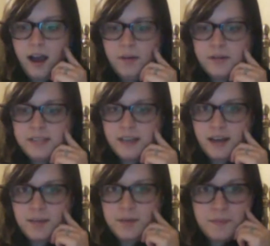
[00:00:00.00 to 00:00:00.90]
was
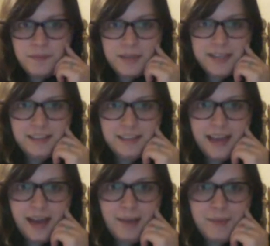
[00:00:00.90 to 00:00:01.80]
immediately
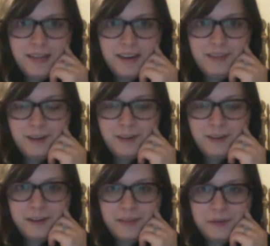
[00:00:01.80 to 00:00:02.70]
happy that I felt
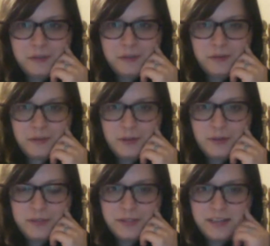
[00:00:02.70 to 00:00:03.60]
like Luke
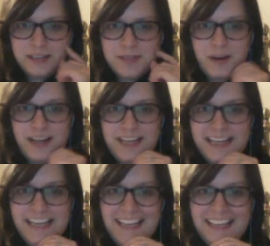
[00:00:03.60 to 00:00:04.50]
was less whiny
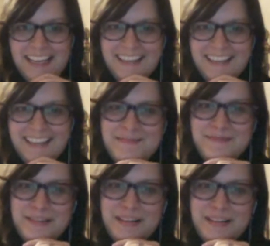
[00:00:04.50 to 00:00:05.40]
in the book.